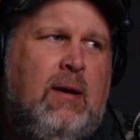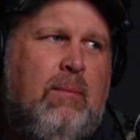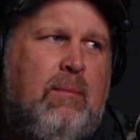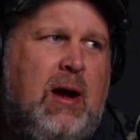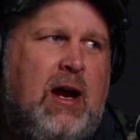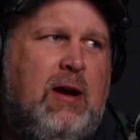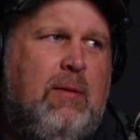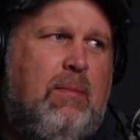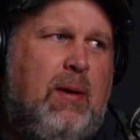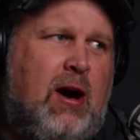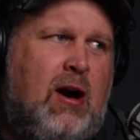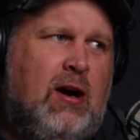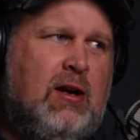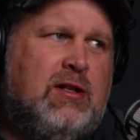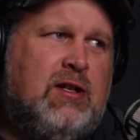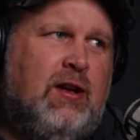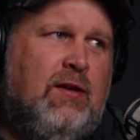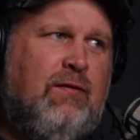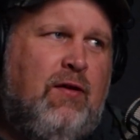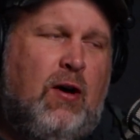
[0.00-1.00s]
baited bear
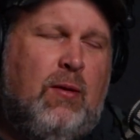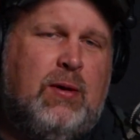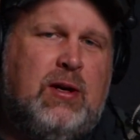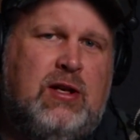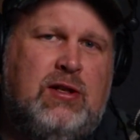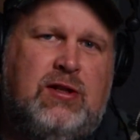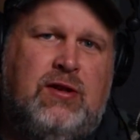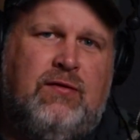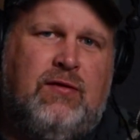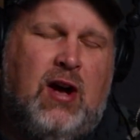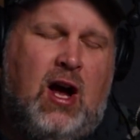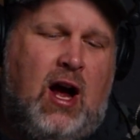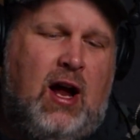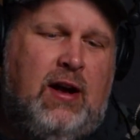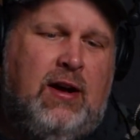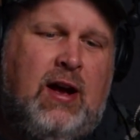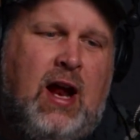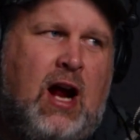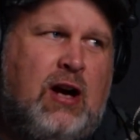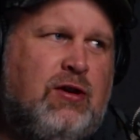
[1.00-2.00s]
hunts in the fall because you've
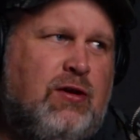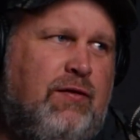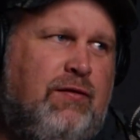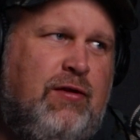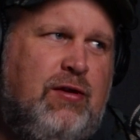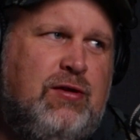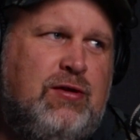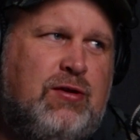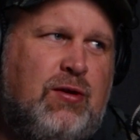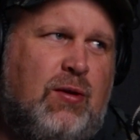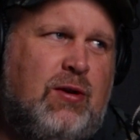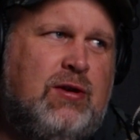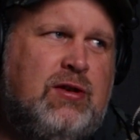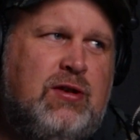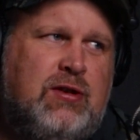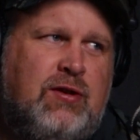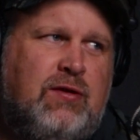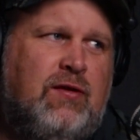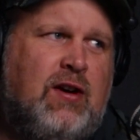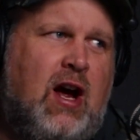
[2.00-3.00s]
got natural food
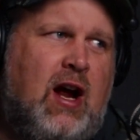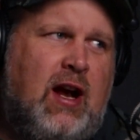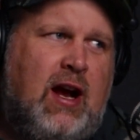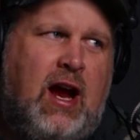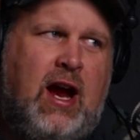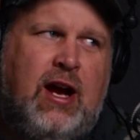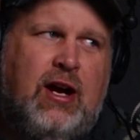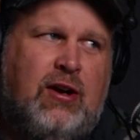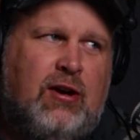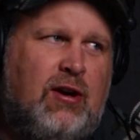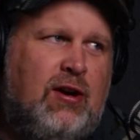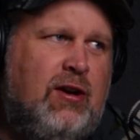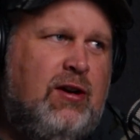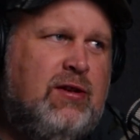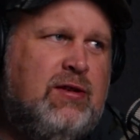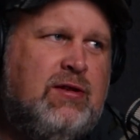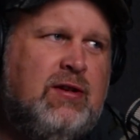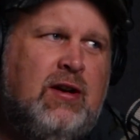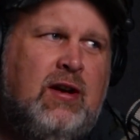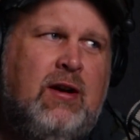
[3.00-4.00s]
sources, you've got
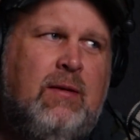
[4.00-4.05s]
acorns,